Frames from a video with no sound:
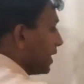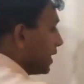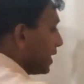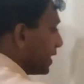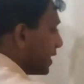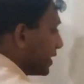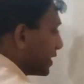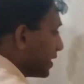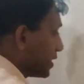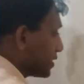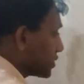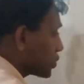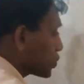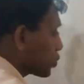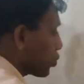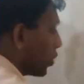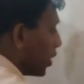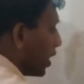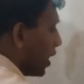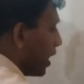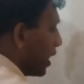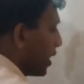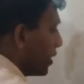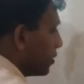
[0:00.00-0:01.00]
It is
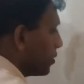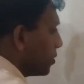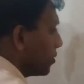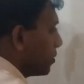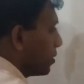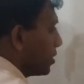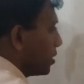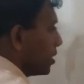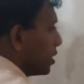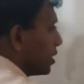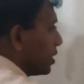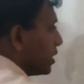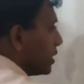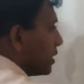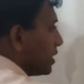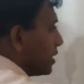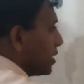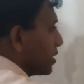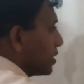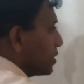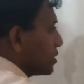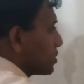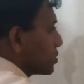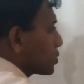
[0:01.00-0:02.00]
square, no?
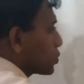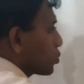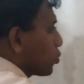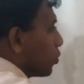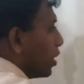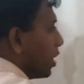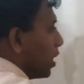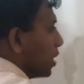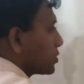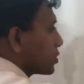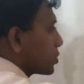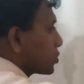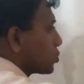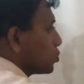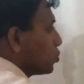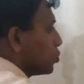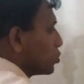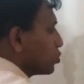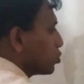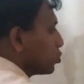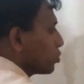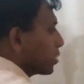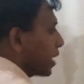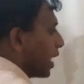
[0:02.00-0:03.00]
It is square. So
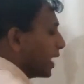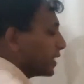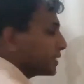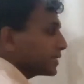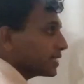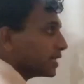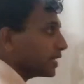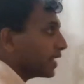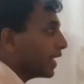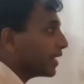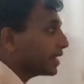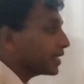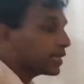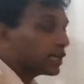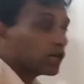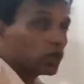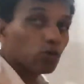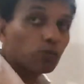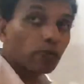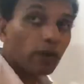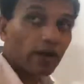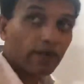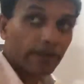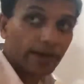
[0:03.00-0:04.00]
2 cancel, n
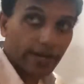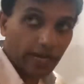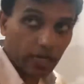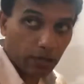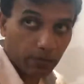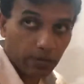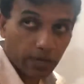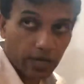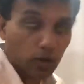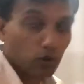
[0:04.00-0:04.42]
cube available.